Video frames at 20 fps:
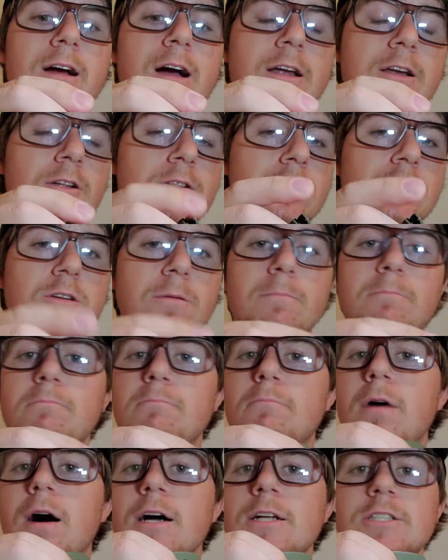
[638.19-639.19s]
I know there's a
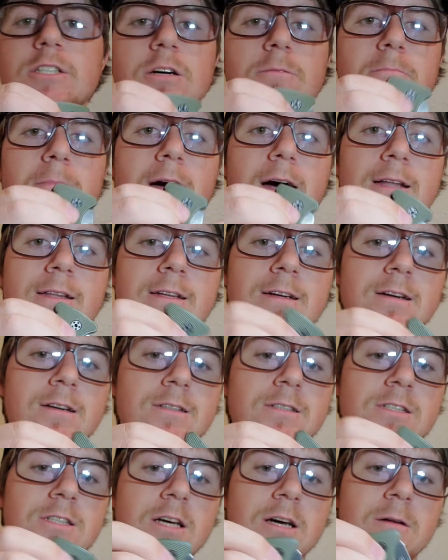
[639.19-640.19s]
bunch of them out there,
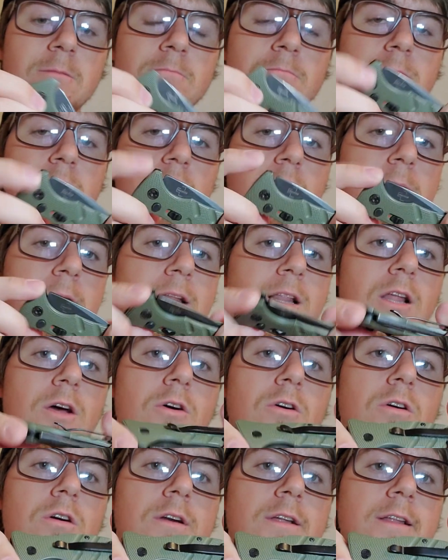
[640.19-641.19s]
some a little bit
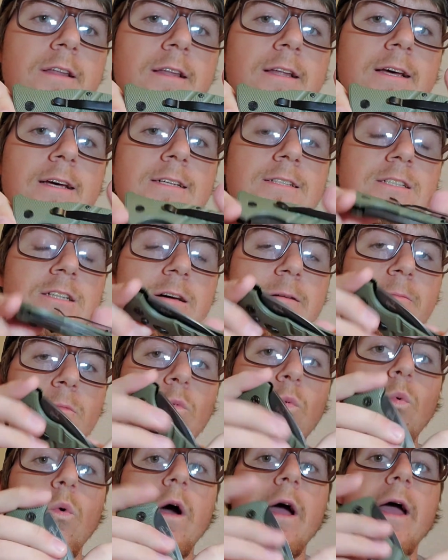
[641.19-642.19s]
lower than this, some
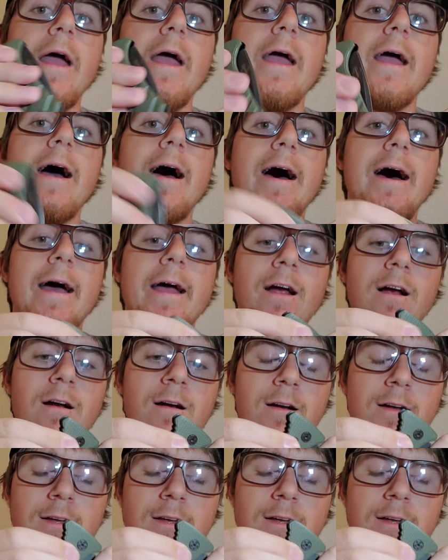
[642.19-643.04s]
way higher.